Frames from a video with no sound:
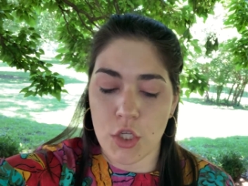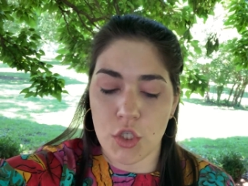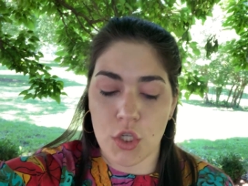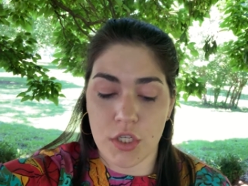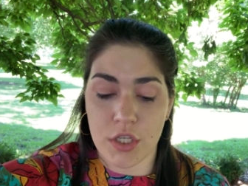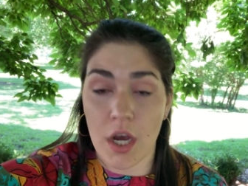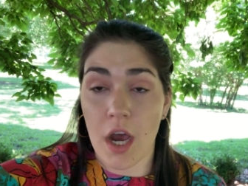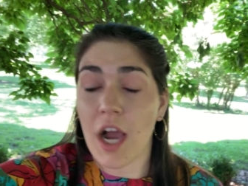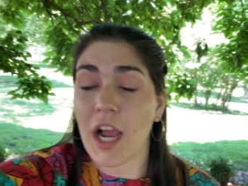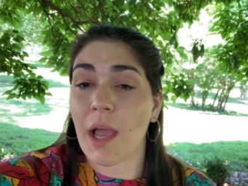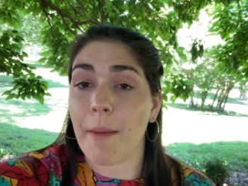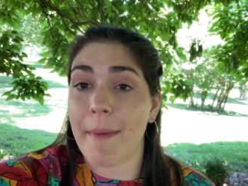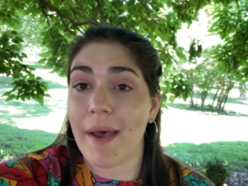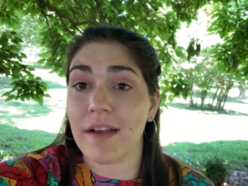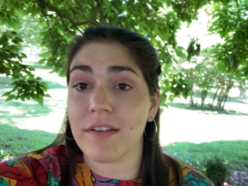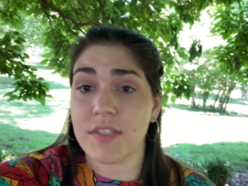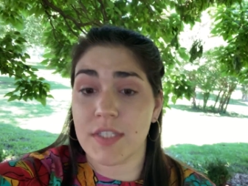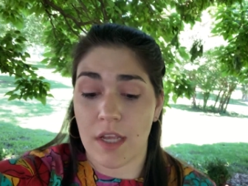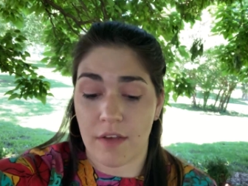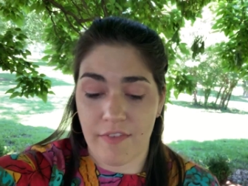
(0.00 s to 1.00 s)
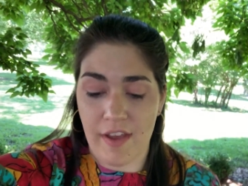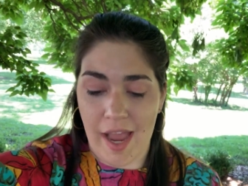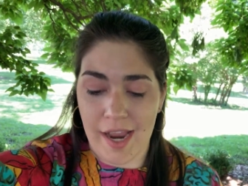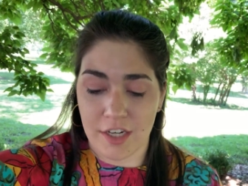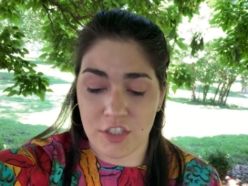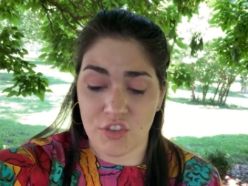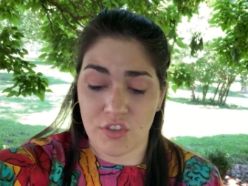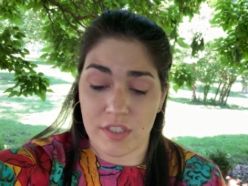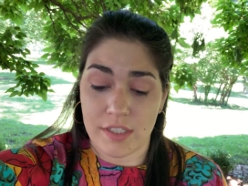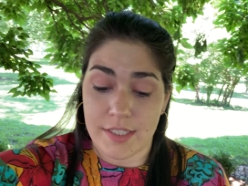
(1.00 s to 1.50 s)
to talk about
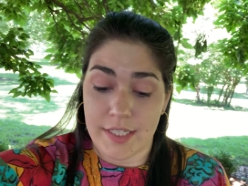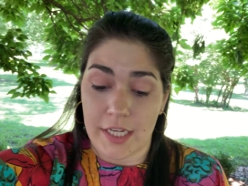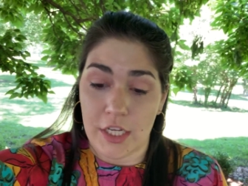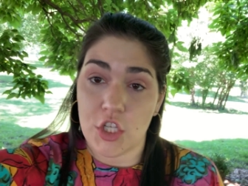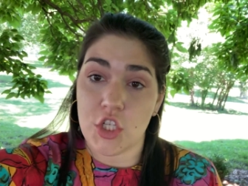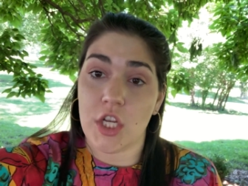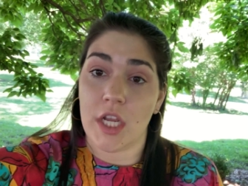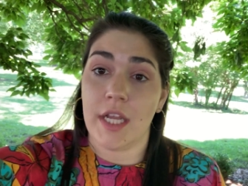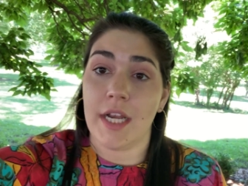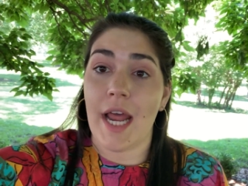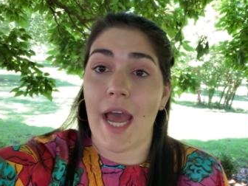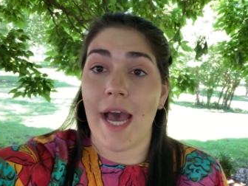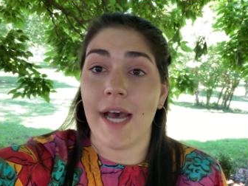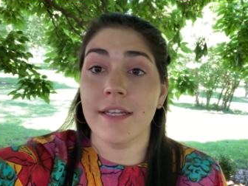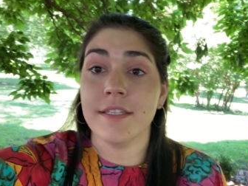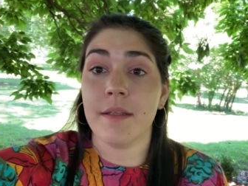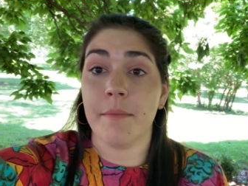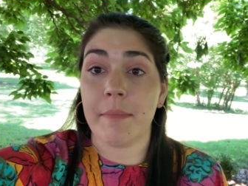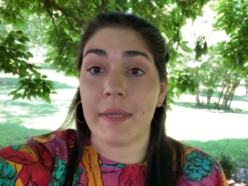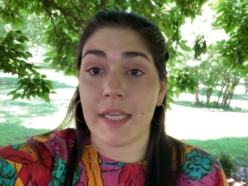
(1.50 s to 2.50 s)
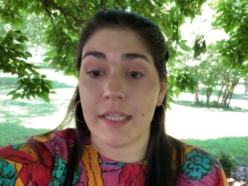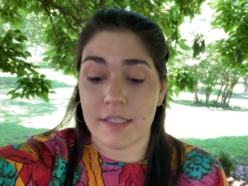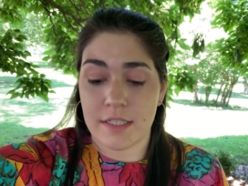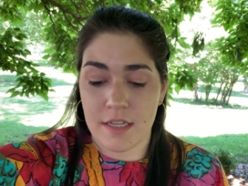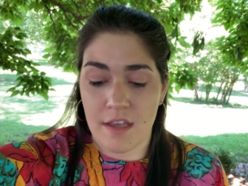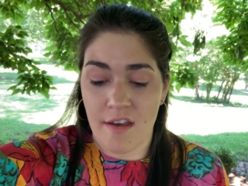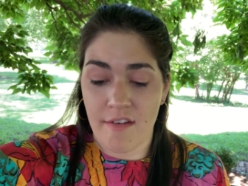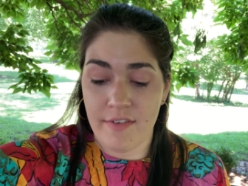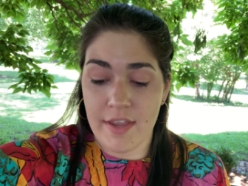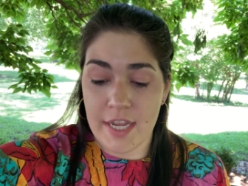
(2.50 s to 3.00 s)
self-actualization as a
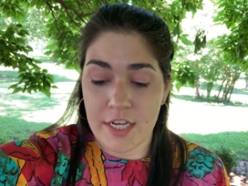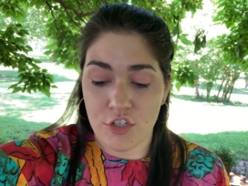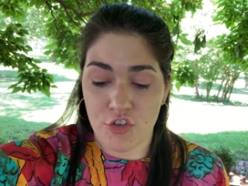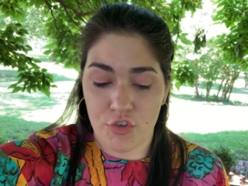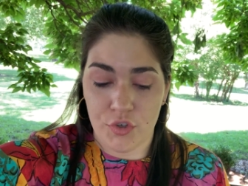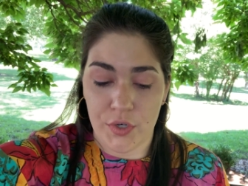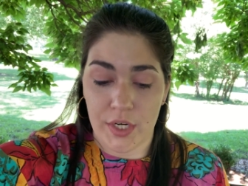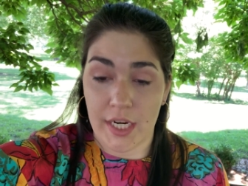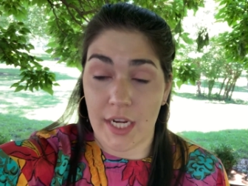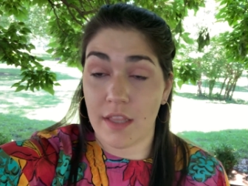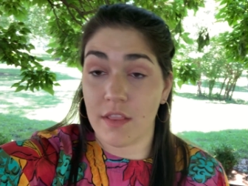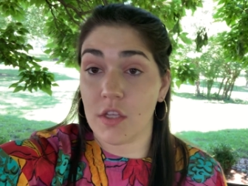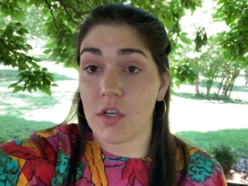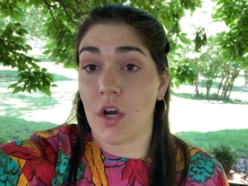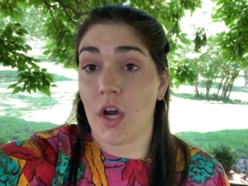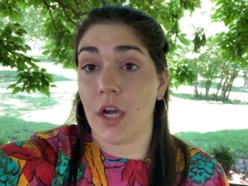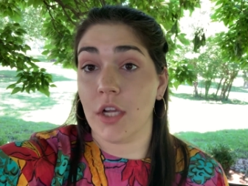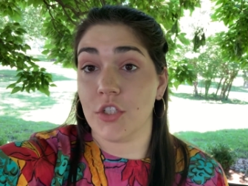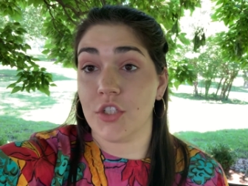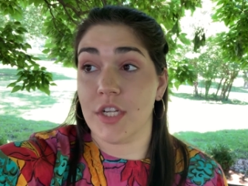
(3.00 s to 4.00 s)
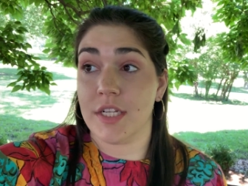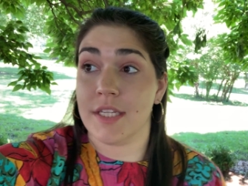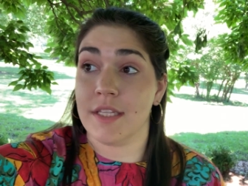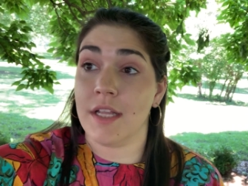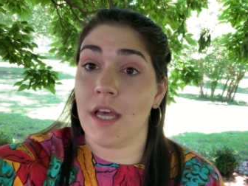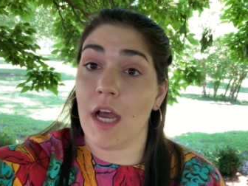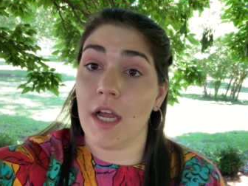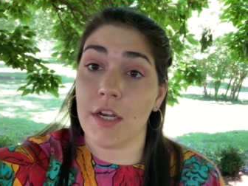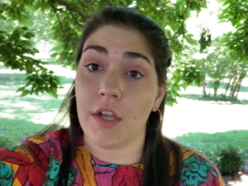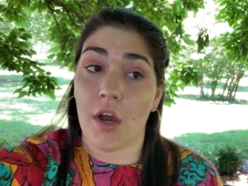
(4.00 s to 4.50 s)
means of integrating the conscious
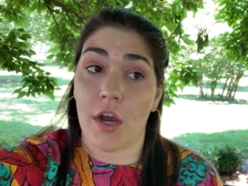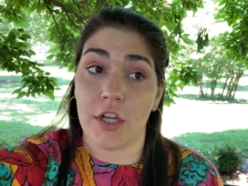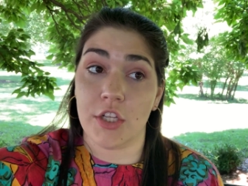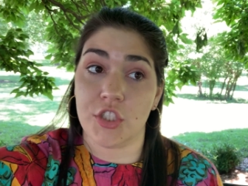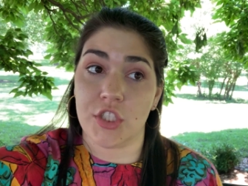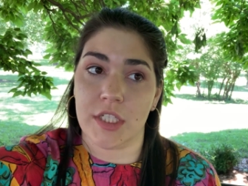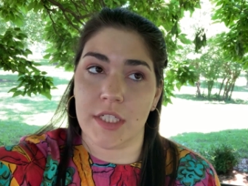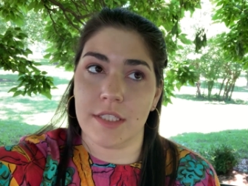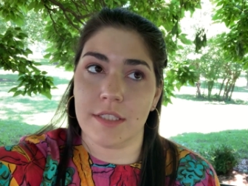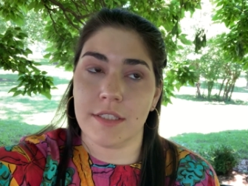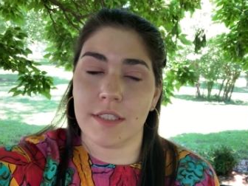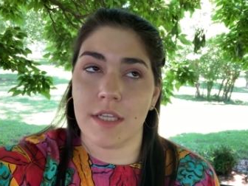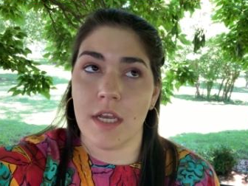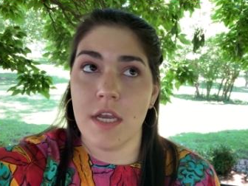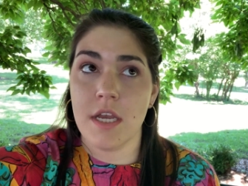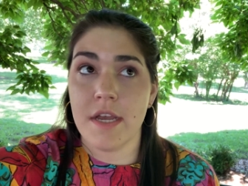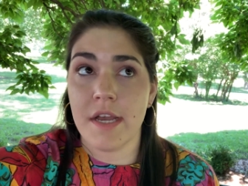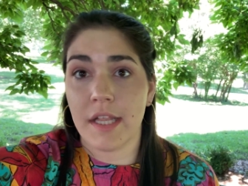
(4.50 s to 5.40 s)
and the unconscious.